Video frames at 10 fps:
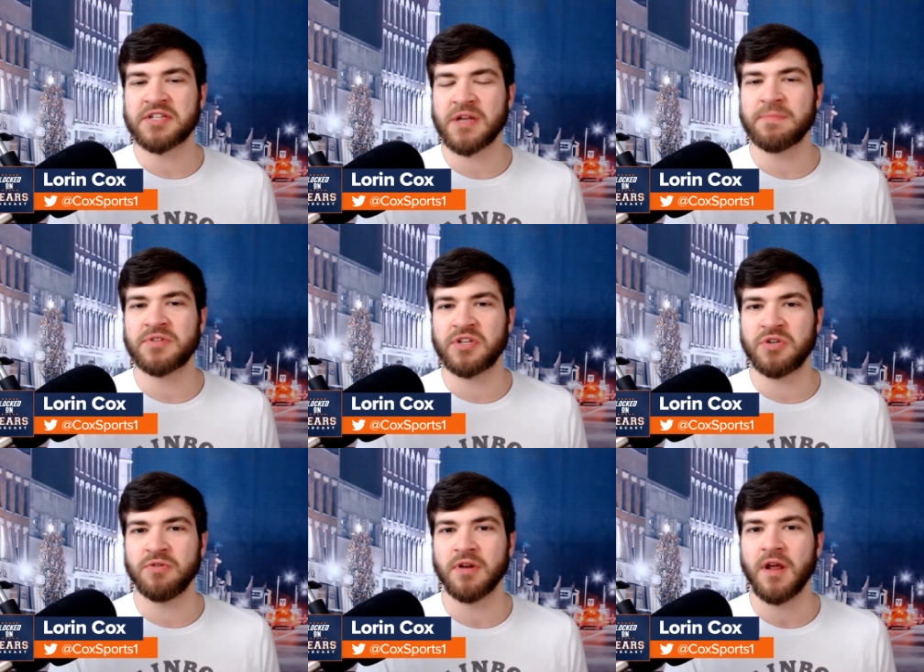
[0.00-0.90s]

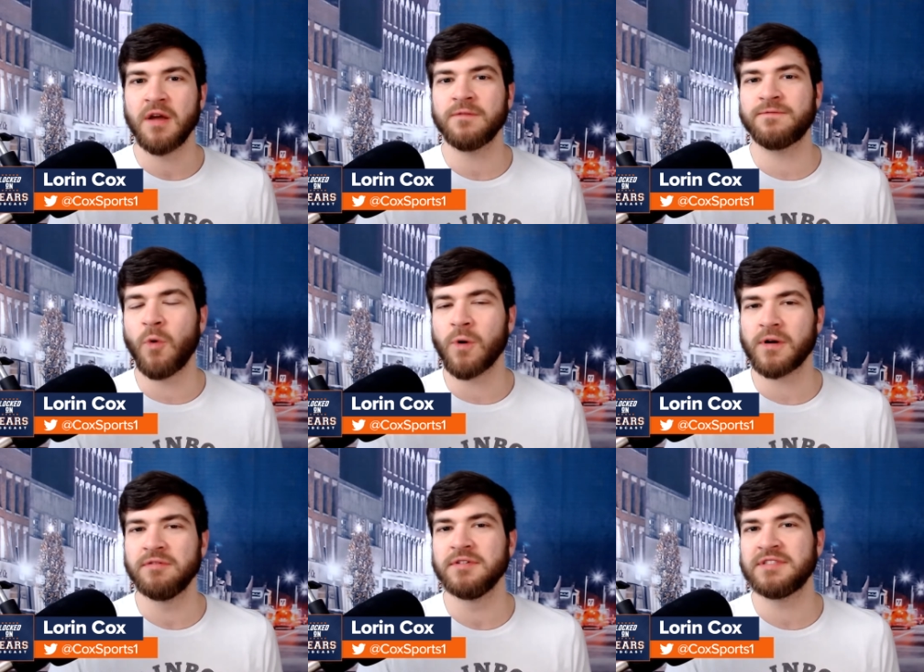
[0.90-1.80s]
substitute
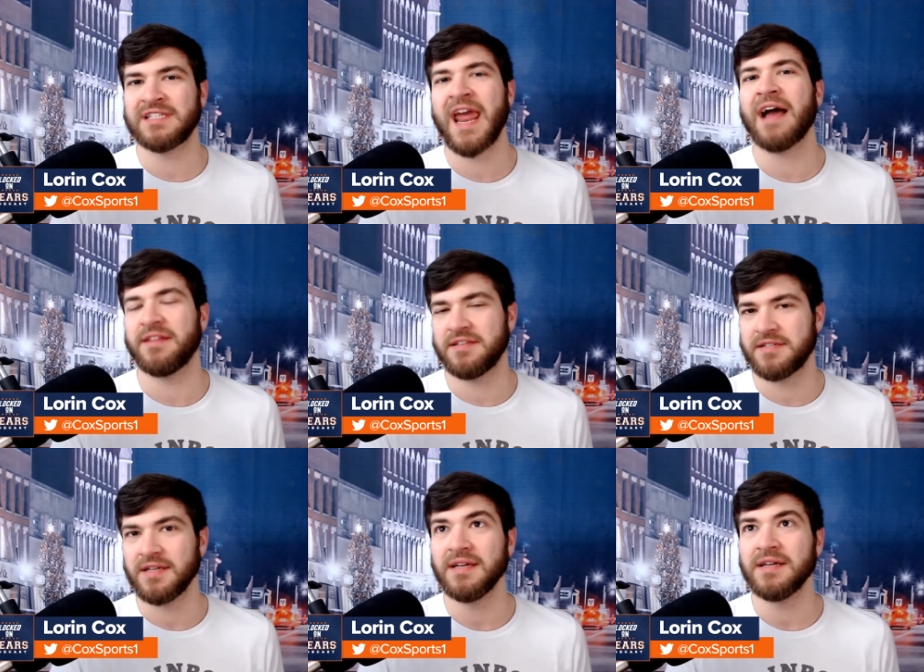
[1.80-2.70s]
for
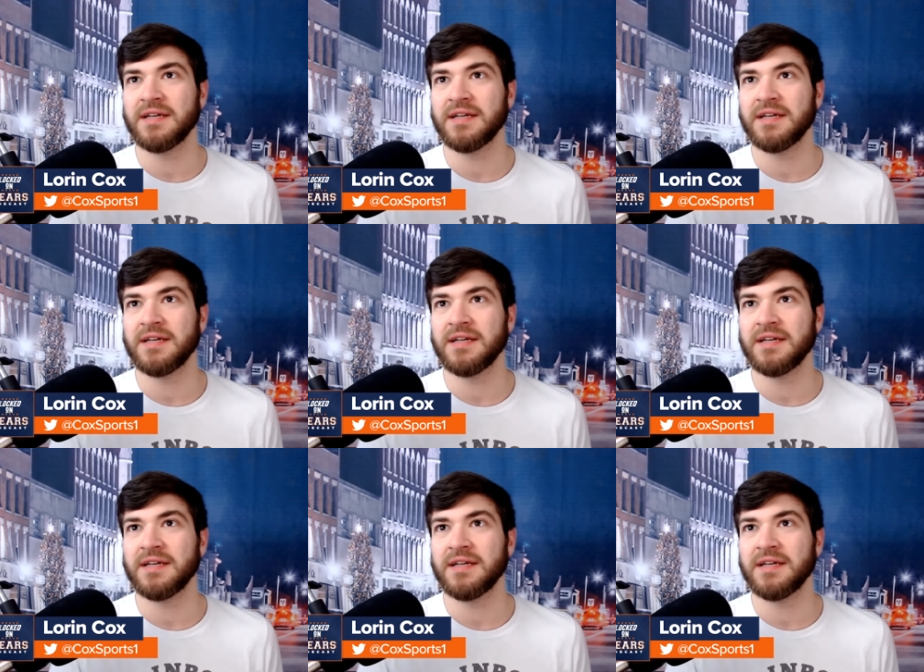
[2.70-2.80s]
talent.